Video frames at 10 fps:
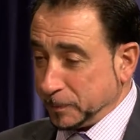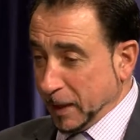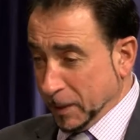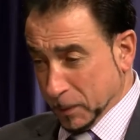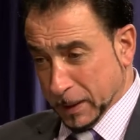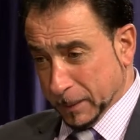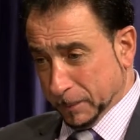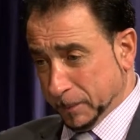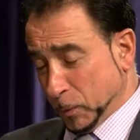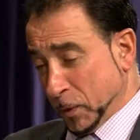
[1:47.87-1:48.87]
and uh,
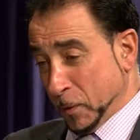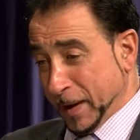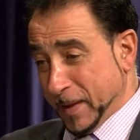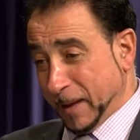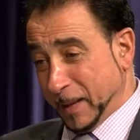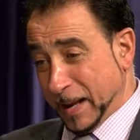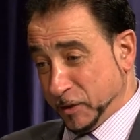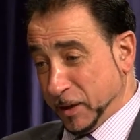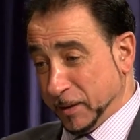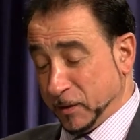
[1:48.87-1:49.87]
we read that
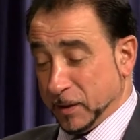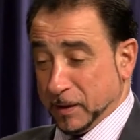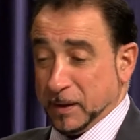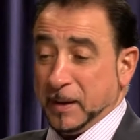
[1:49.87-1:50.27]
last year to the